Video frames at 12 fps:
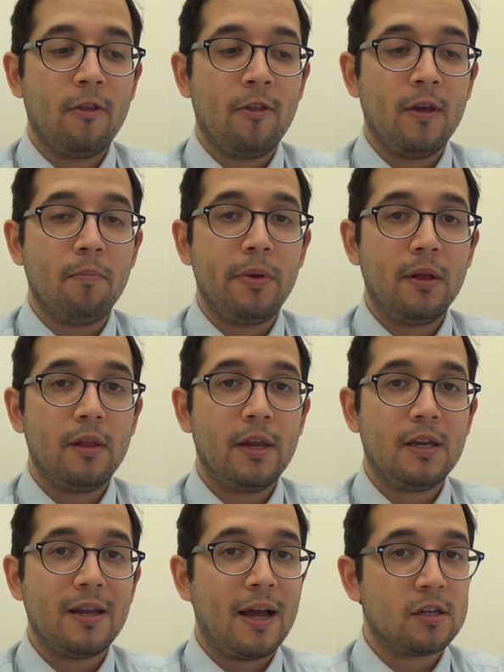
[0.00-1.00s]
the ability
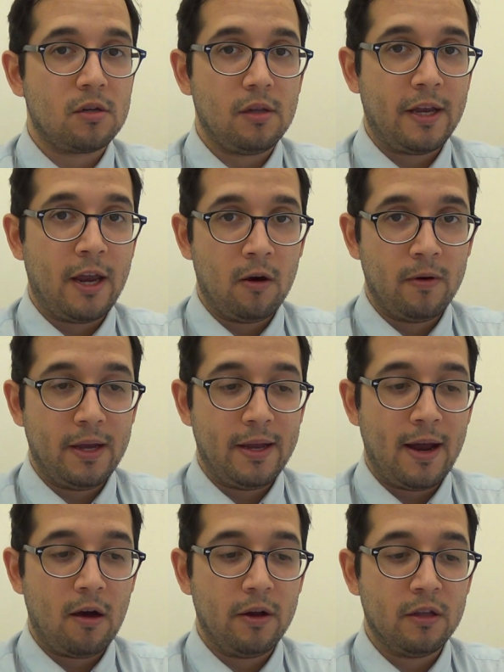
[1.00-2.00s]
to actually carry it
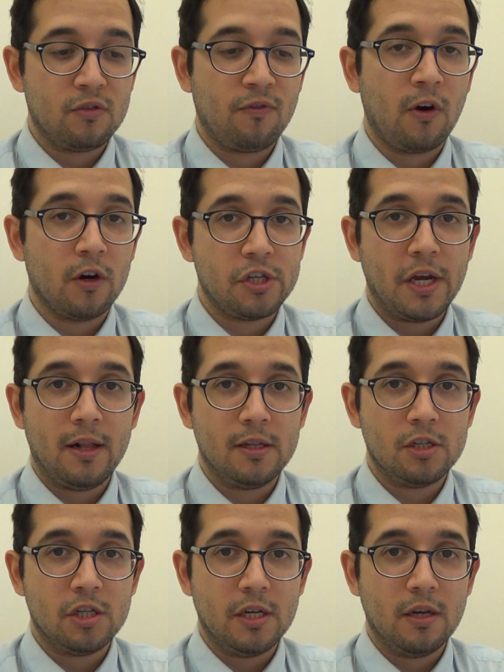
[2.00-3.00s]
out is far
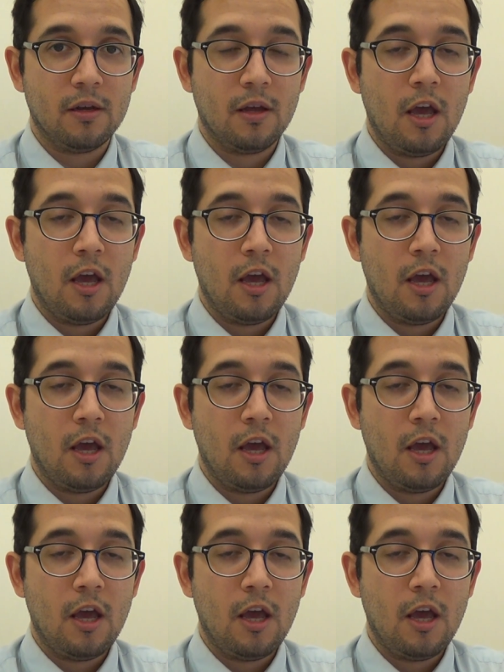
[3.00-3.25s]
challenging.